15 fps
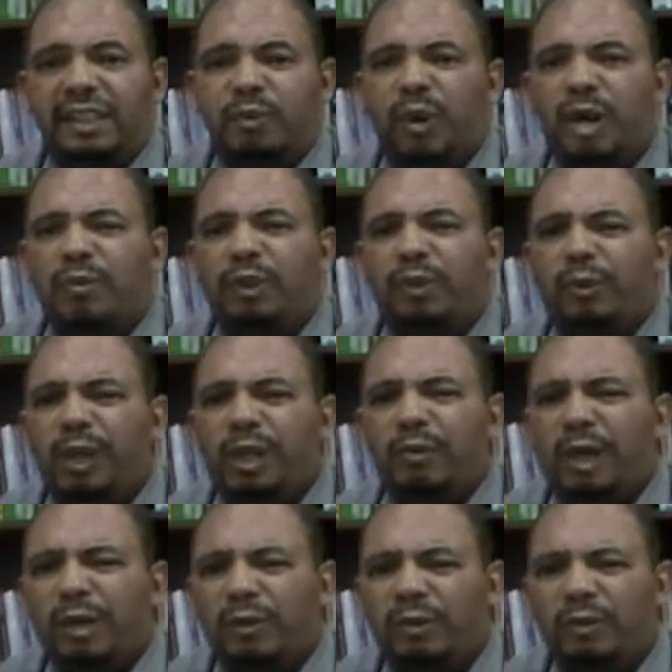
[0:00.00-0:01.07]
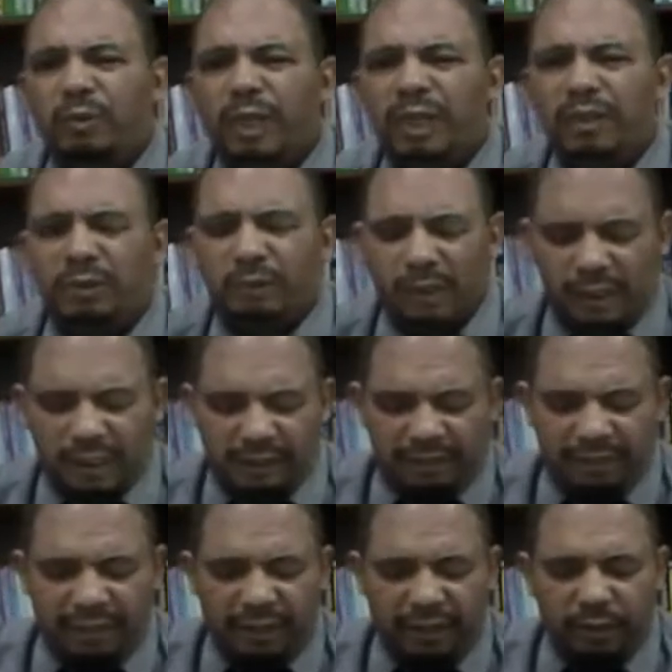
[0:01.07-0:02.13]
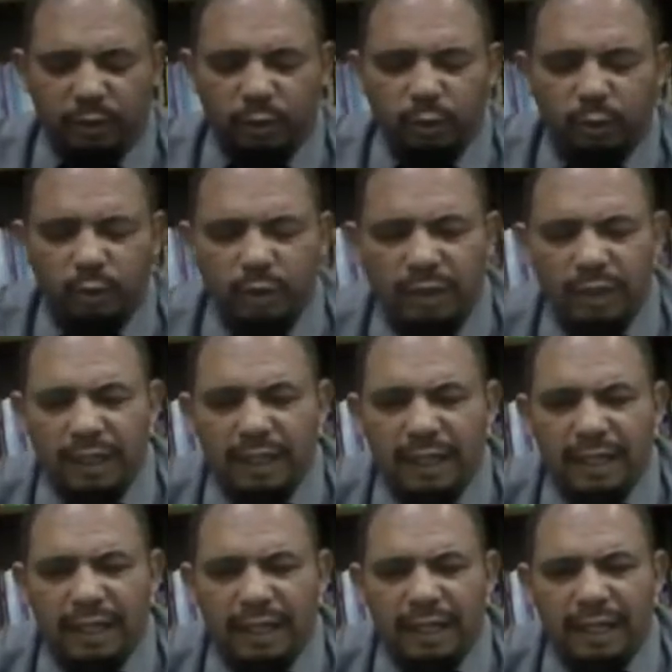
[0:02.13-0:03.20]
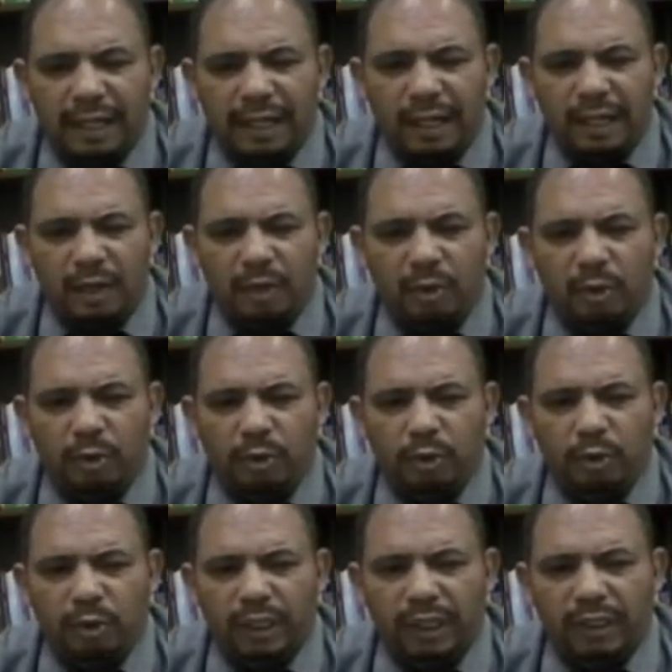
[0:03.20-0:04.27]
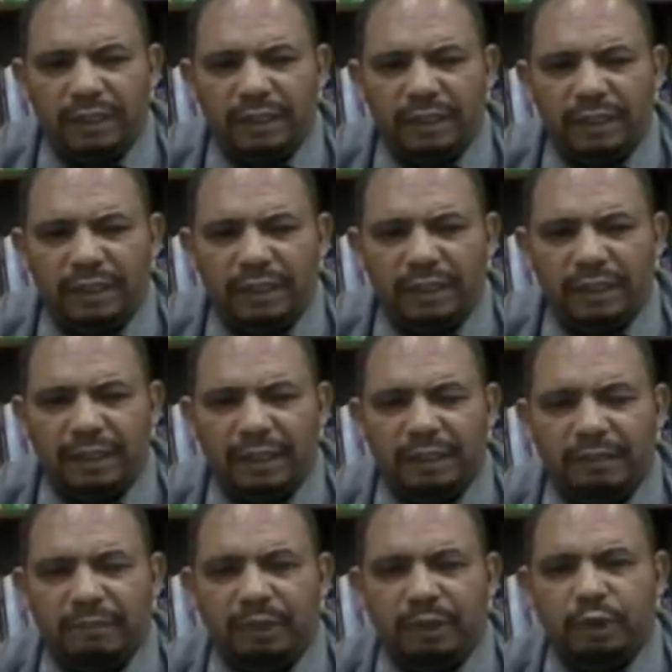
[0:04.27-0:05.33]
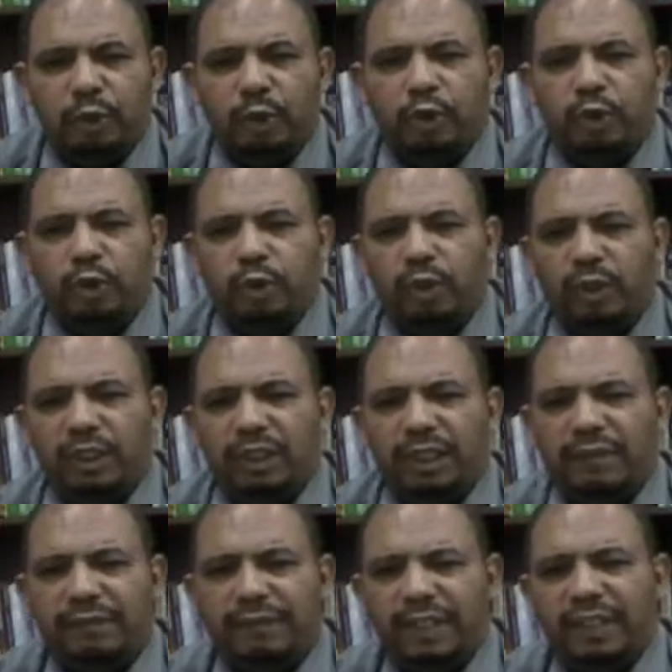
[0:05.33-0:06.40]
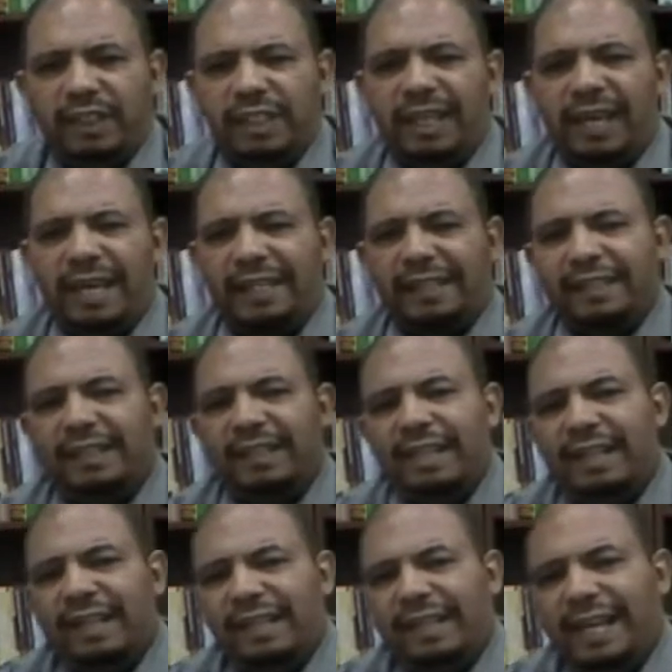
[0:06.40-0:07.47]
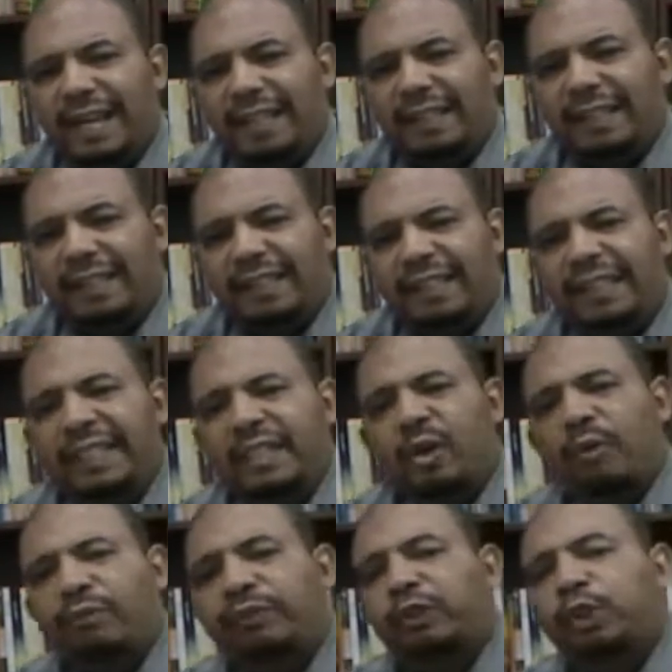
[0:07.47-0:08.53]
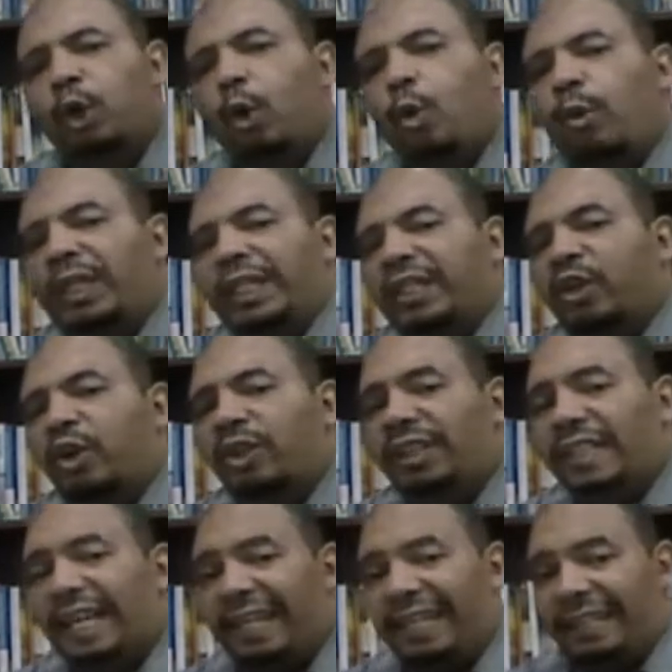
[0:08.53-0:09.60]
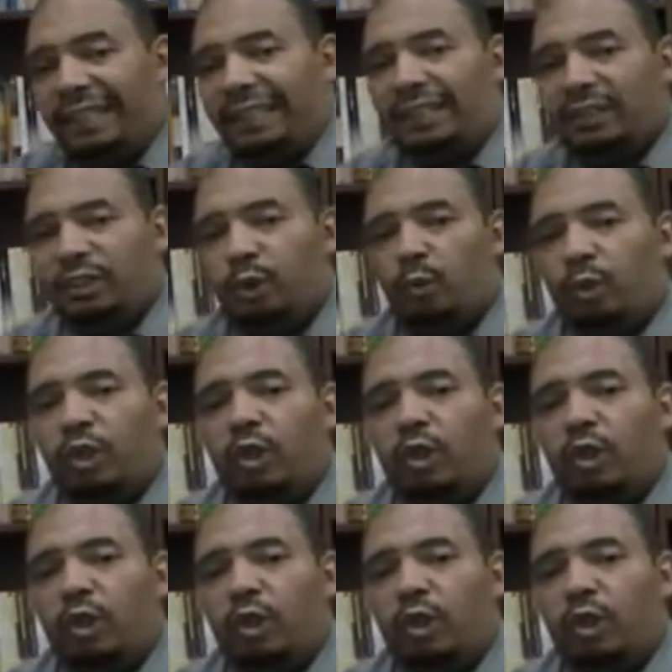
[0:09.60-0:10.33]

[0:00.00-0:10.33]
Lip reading: what we refer to also in short stories and fiction as the technique of showing, not telling. So